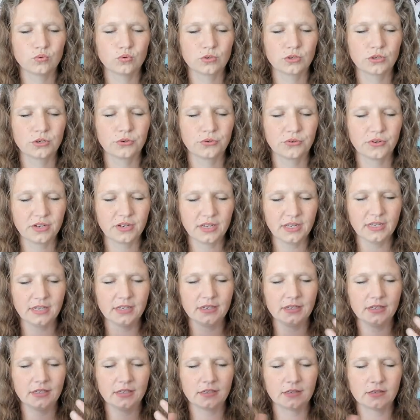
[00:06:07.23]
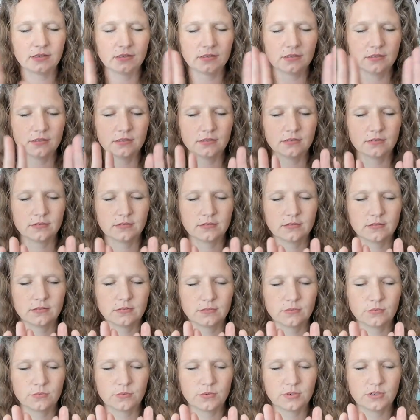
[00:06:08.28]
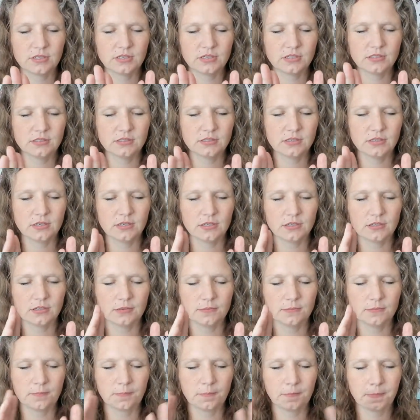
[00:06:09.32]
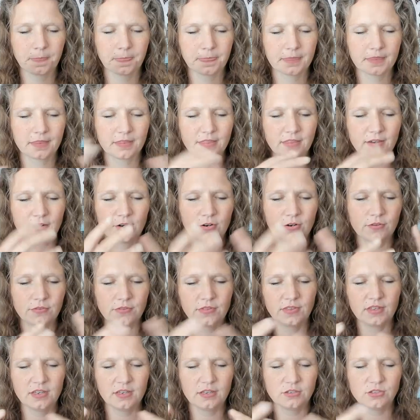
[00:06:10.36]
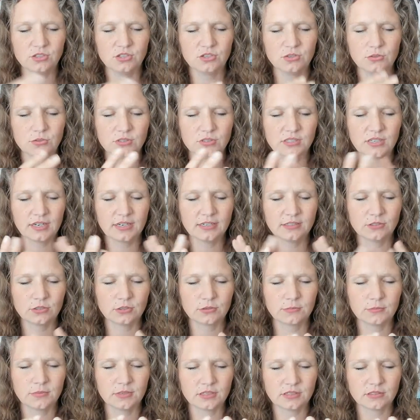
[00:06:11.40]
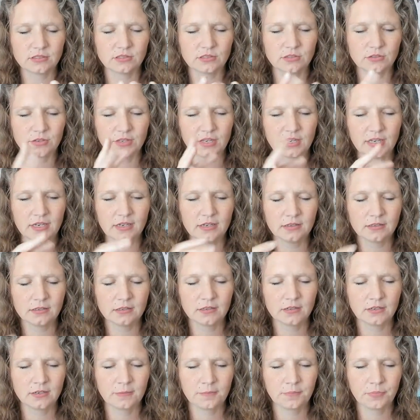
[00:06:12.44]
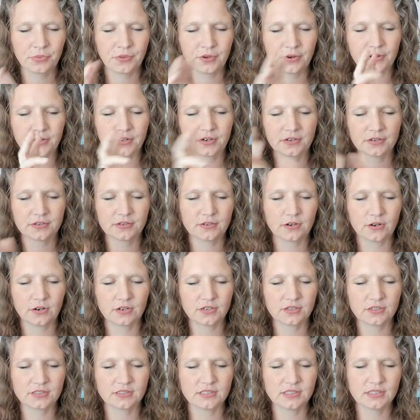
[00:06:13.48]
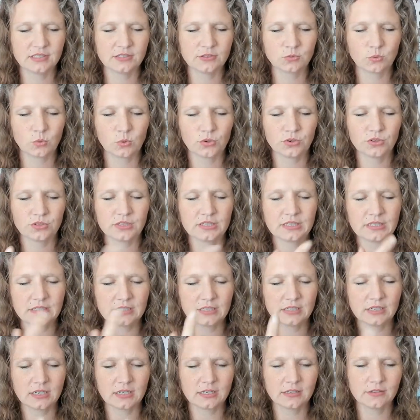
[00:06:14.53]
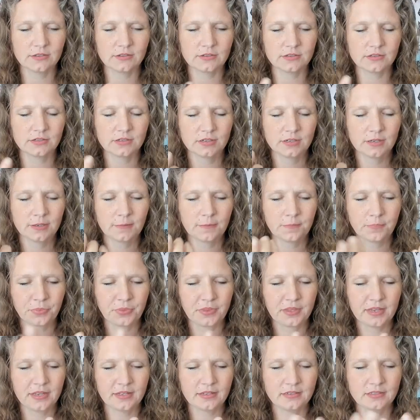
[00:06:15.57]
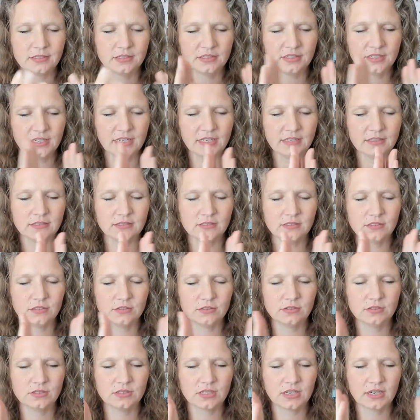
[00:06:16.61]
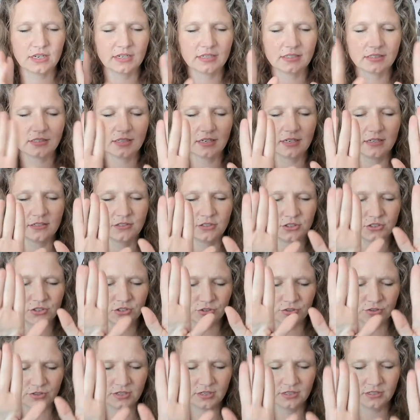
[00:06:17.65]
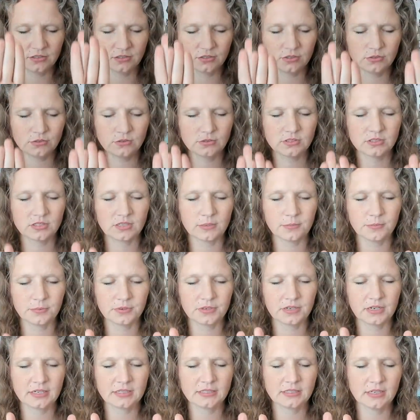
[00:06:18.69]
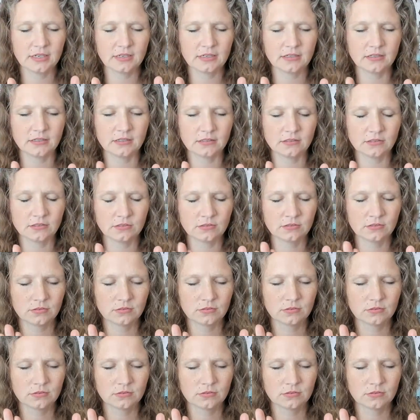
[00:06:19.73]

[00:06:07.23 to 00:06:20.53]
creating what is um there the two sides are mixed okay are are swirling together and to take the two sides and just create two separate identities.